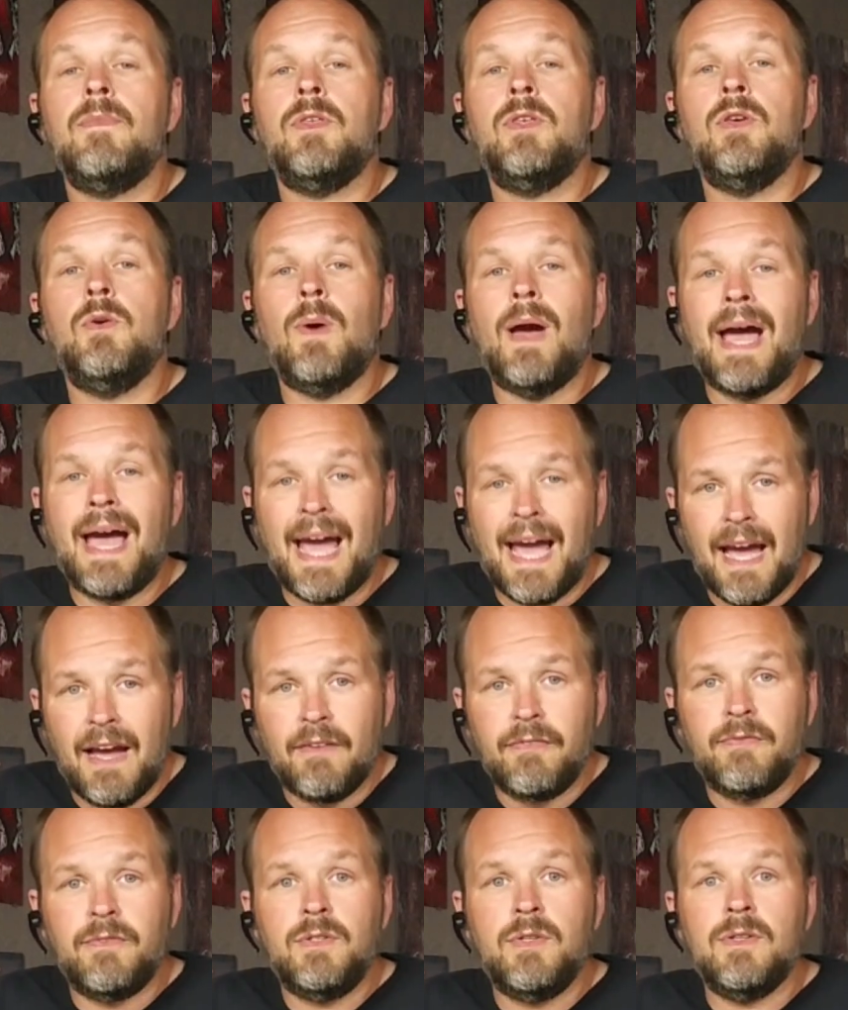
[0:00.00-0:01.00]
you
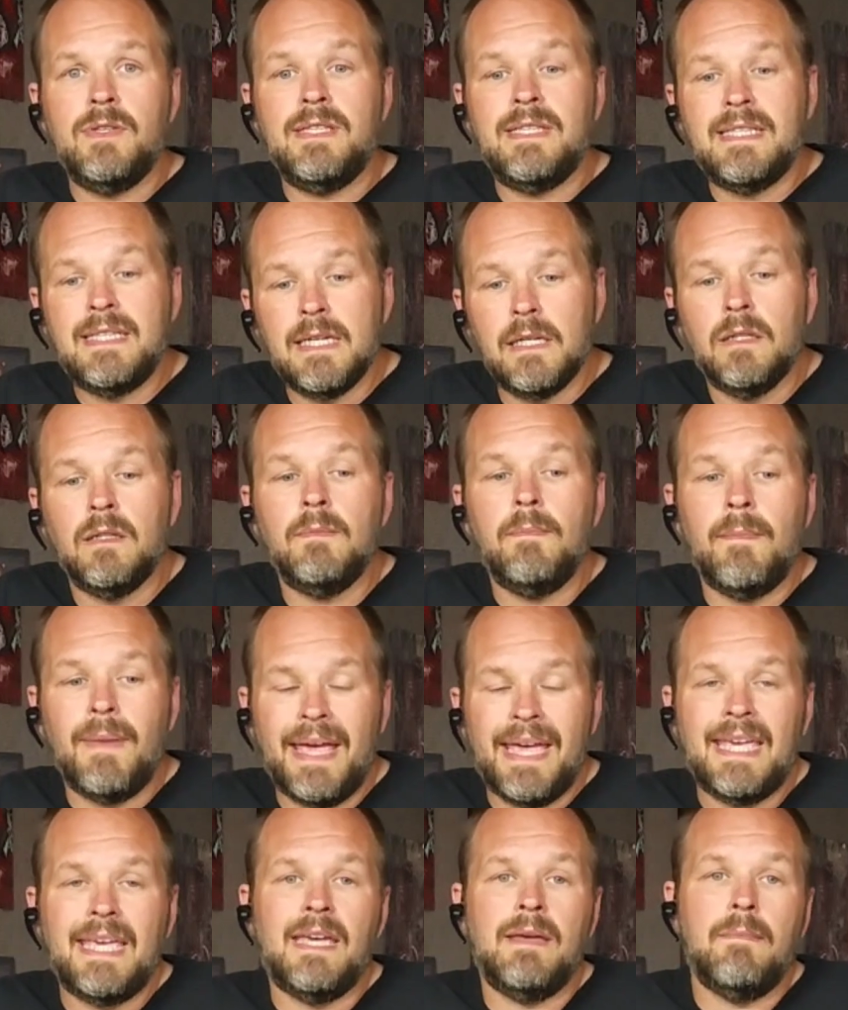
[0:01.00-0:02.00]
have to still
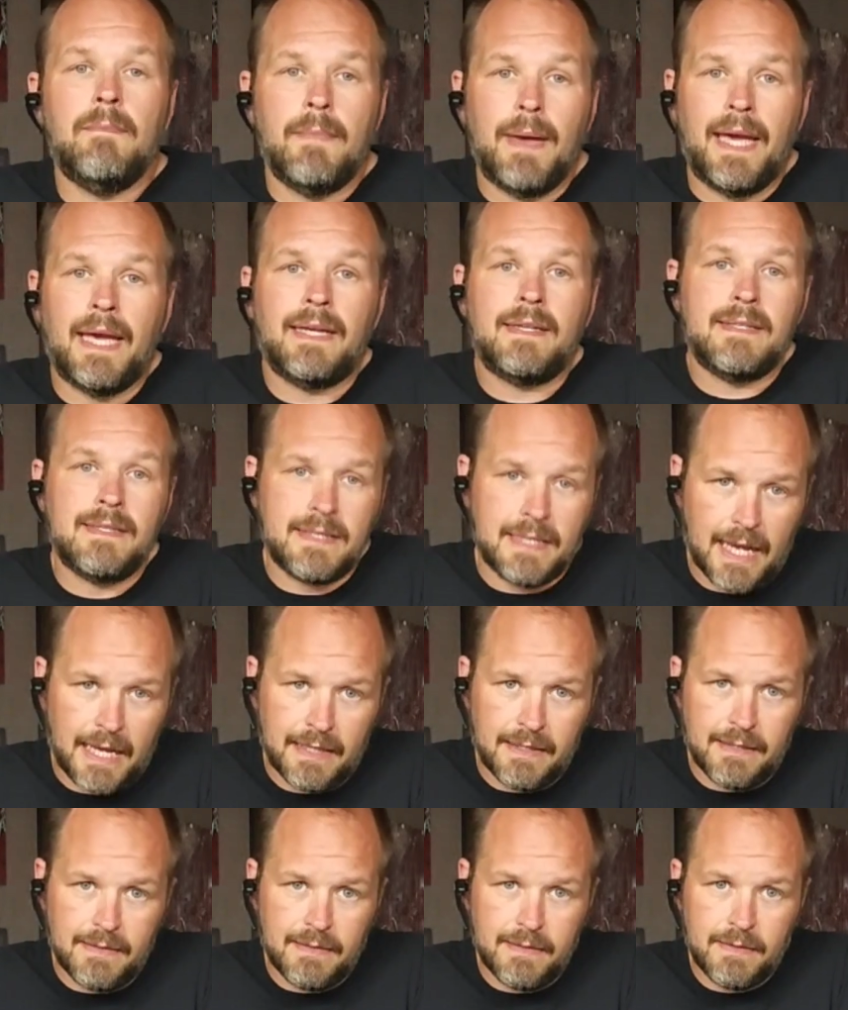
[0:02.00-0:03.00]
make it make
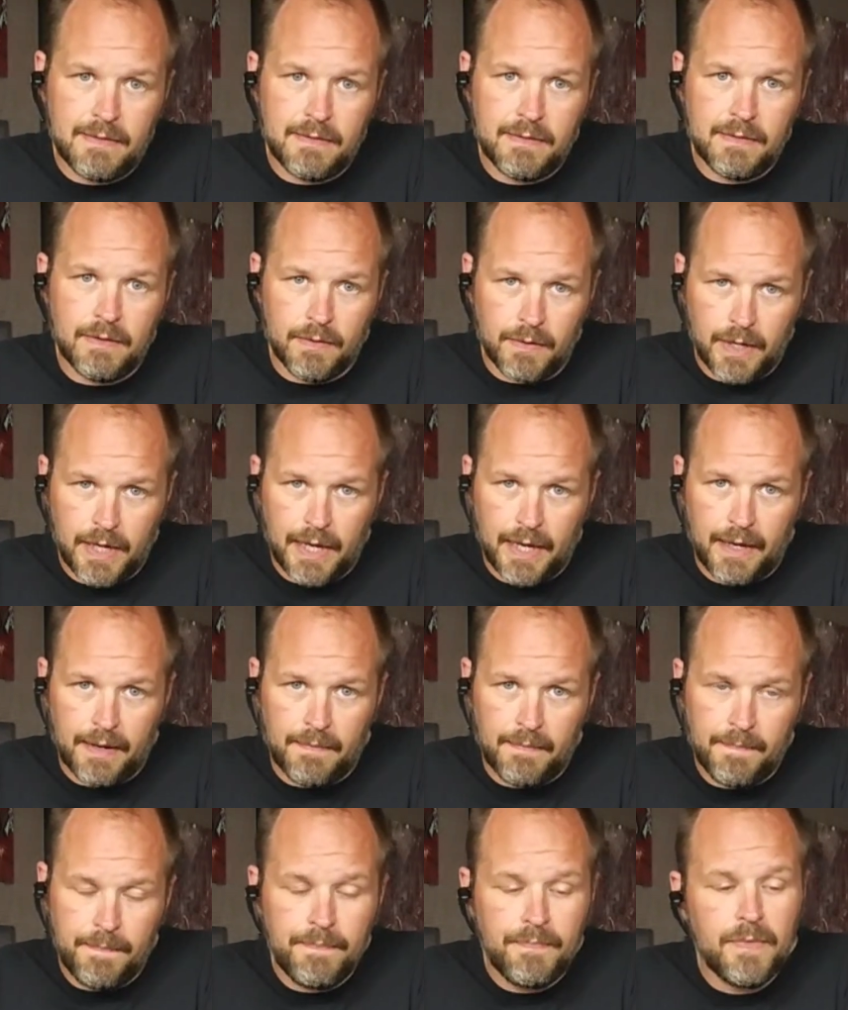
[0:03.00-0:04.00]
sense,
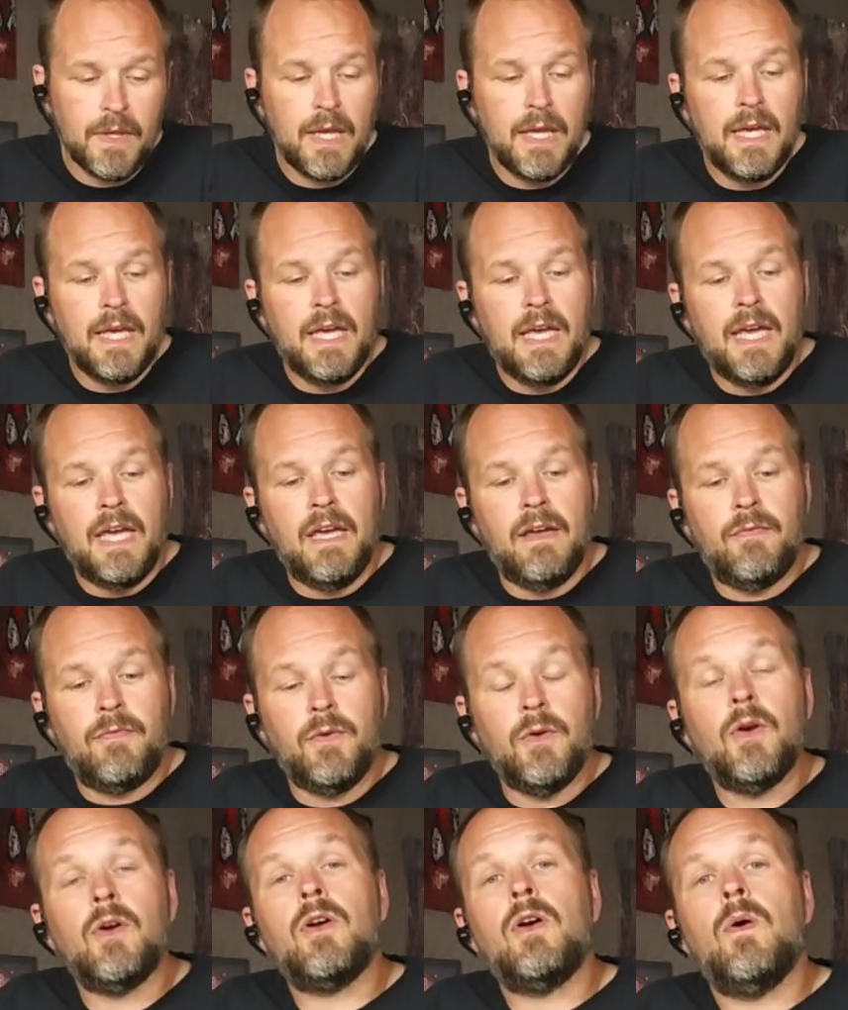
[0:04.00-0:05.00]
okay? If
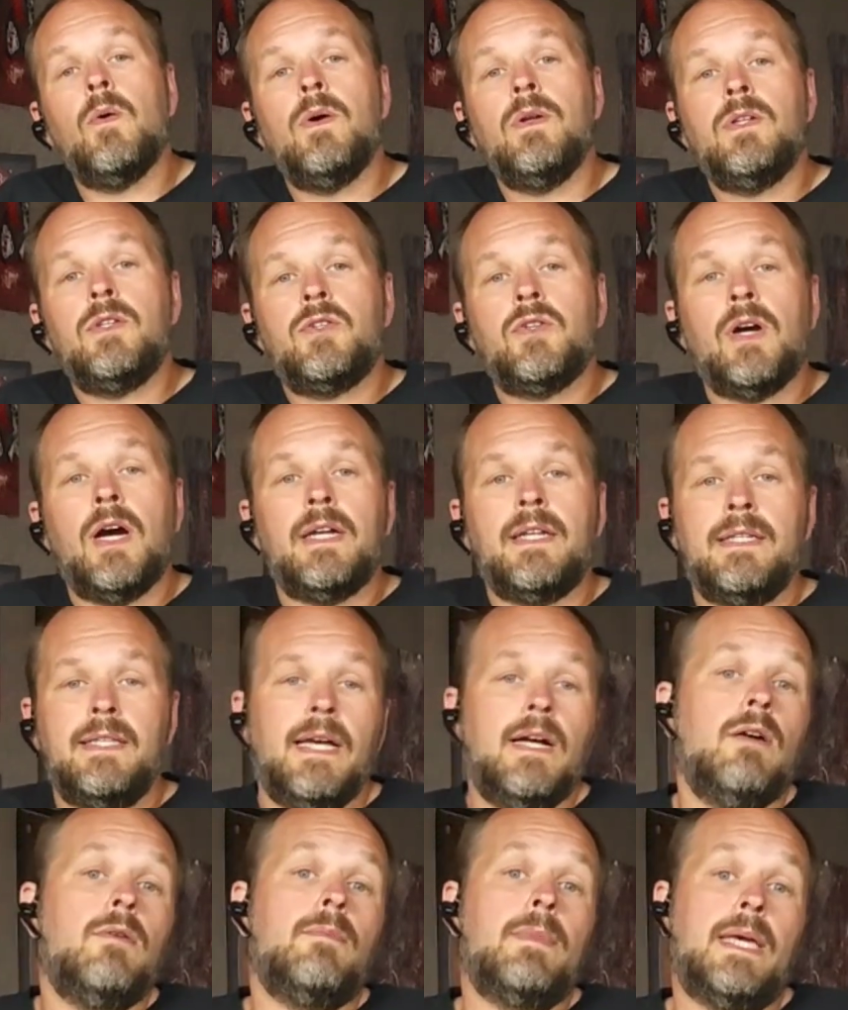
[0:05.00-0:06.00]
you're going to try to
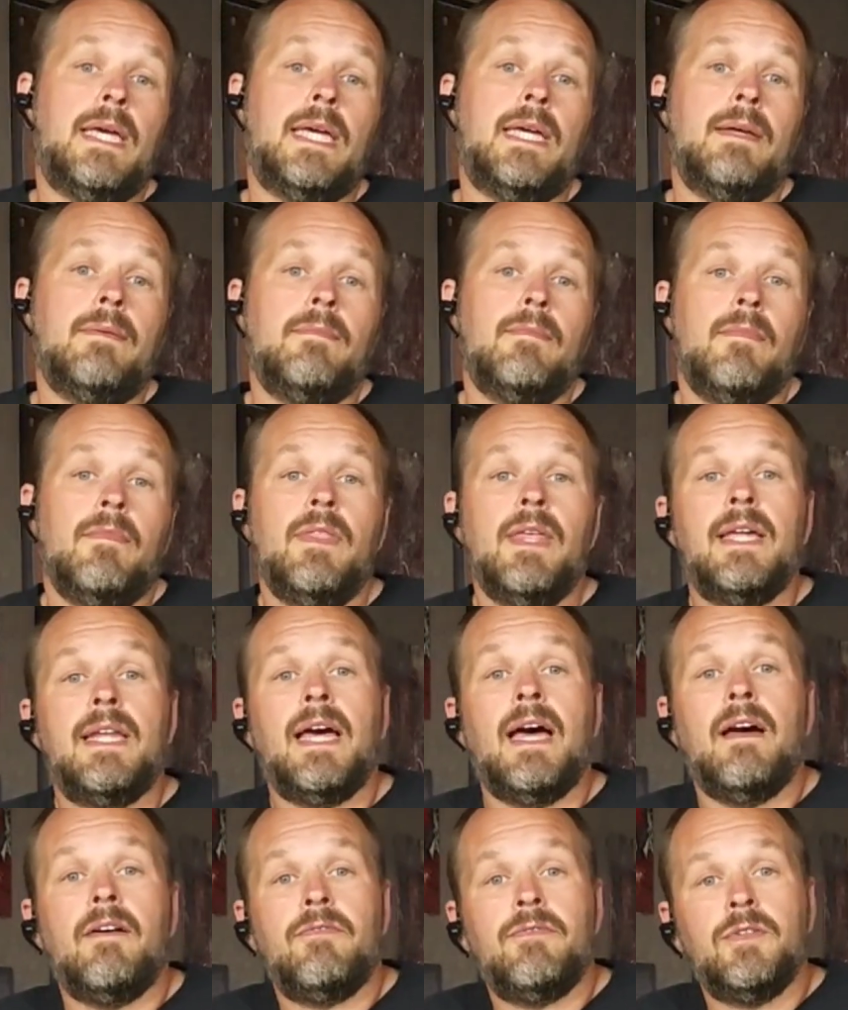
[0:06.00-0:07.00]
tell me that
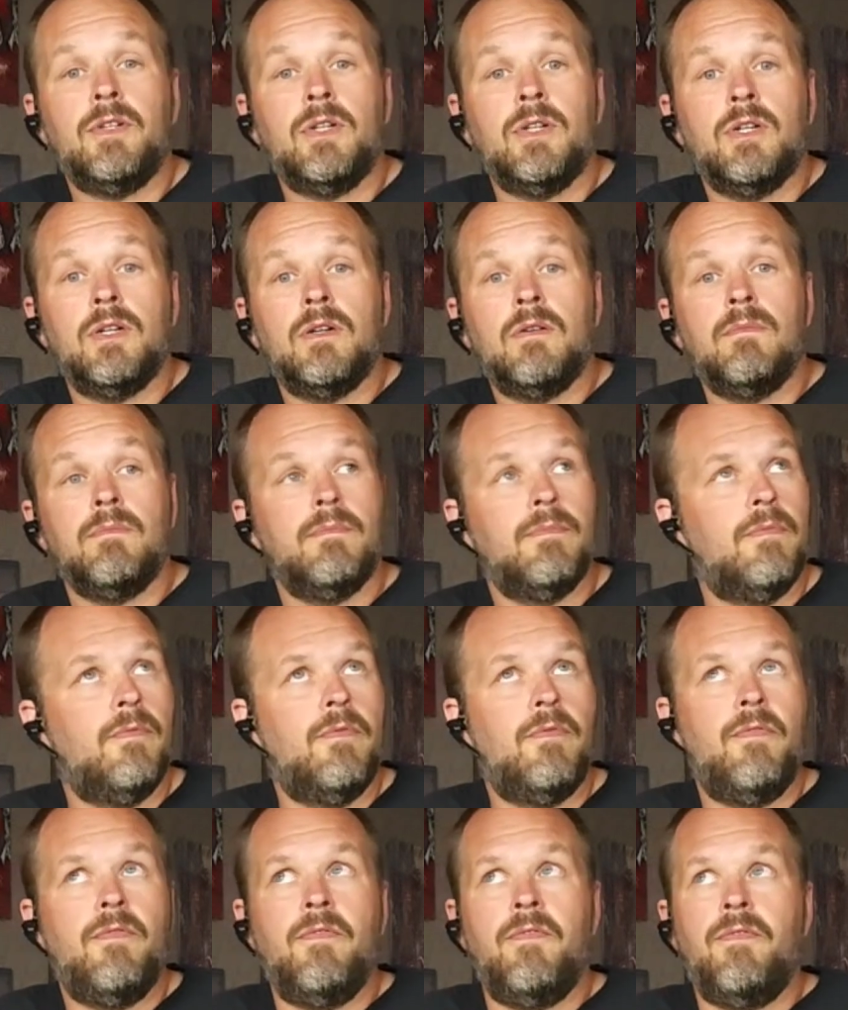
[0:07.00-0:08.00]
after
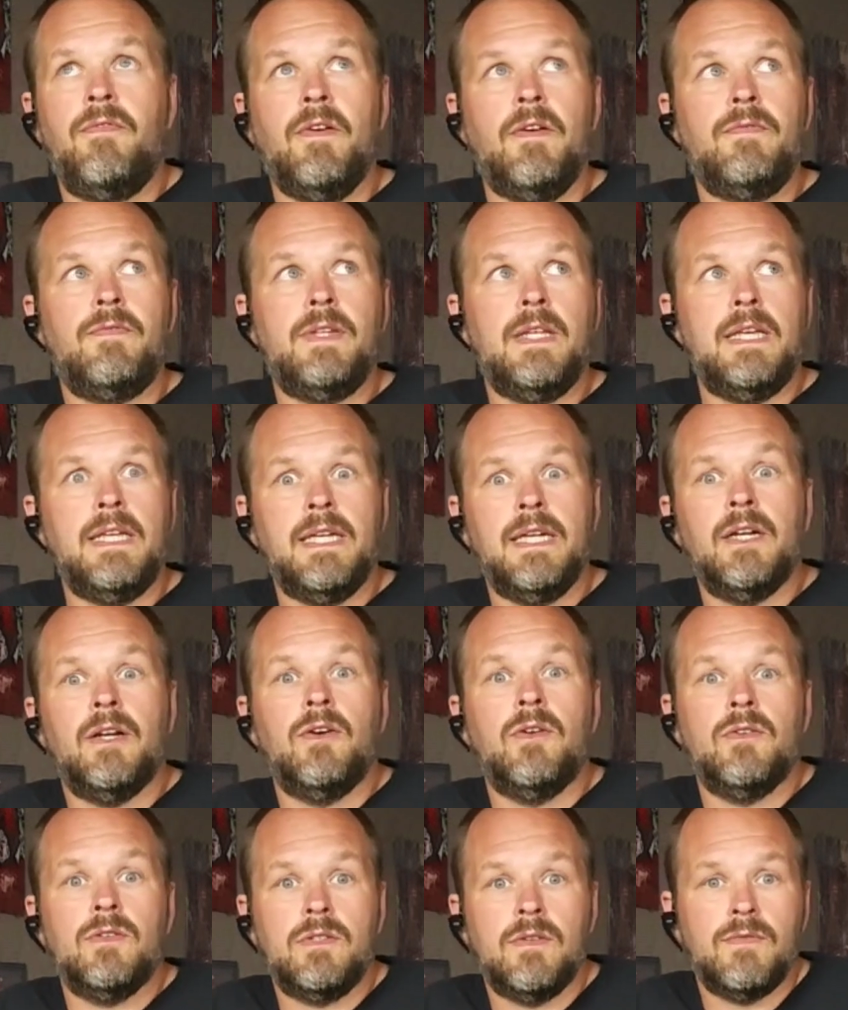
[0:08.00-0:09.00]
50
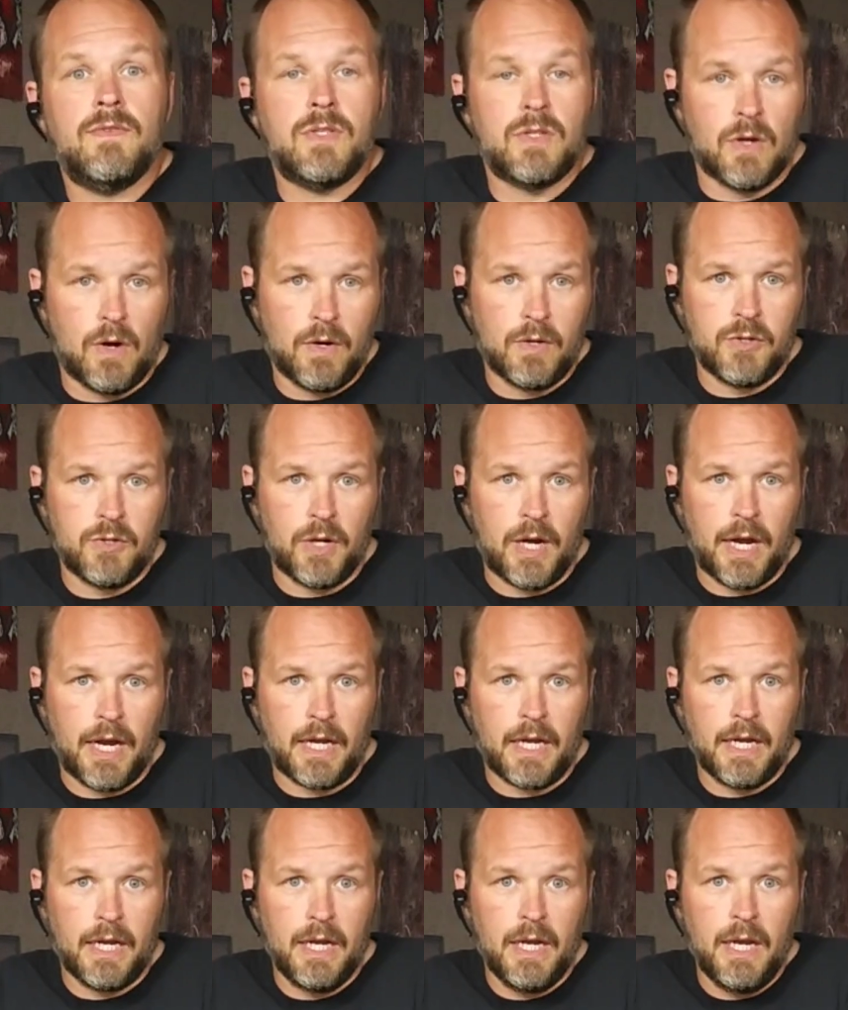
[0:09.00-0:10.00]
years of Star
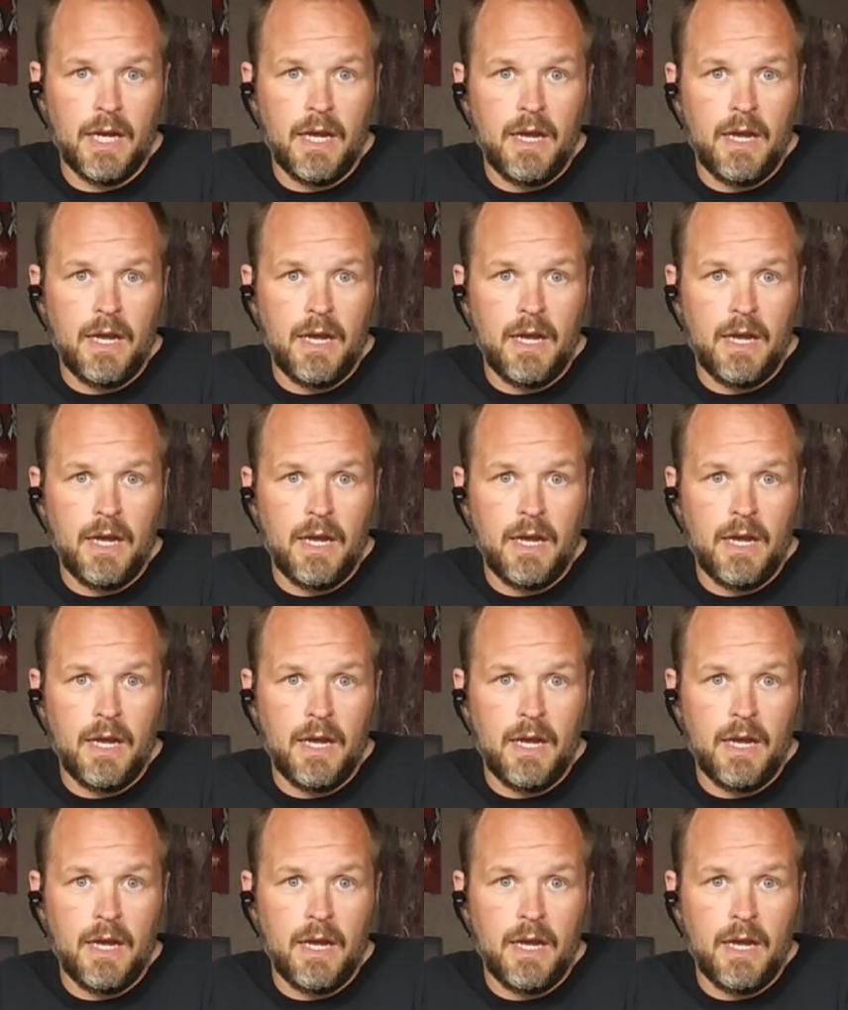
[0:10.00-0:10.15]
Trek,